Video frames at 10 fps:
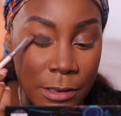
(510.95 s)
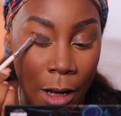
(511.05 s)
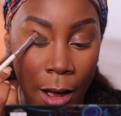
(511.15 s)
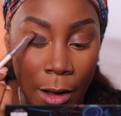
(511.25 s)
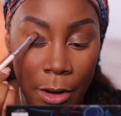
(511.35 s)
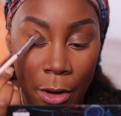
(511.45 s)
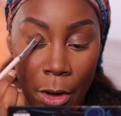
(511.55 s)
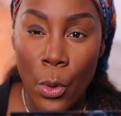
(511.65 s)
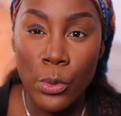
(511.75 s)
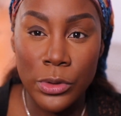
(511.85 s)
dark
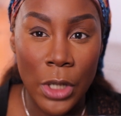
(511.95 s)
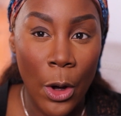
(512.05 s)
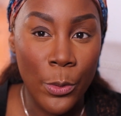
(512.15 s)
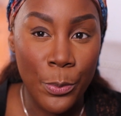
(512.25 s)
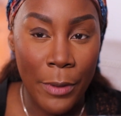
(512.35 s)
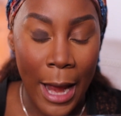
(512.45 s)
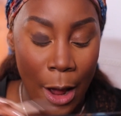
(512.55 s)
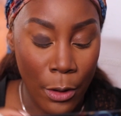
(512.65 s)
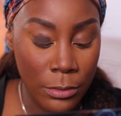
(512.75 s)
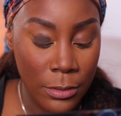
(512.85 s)
cool tone
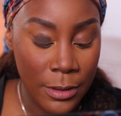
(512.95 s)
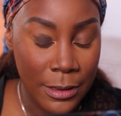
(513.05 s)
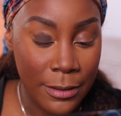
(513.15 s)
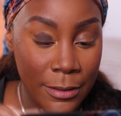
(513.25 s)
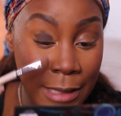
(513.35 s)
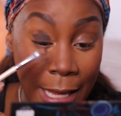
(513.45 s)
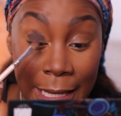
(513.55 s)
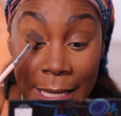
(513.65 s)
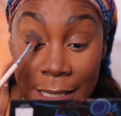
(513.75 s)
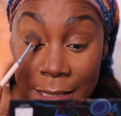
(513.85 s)
brown.
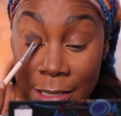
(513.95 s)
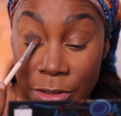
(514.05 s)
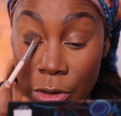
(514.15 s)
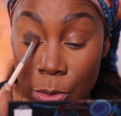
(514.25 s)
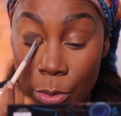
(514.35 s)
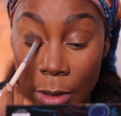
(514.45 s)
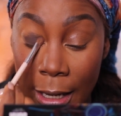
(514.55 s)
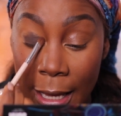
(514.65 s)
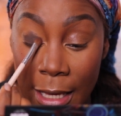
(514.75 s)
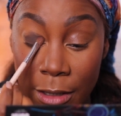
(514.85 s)
Like it can literally look
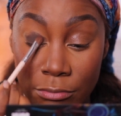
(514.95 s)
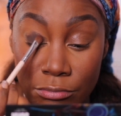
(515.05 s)
like a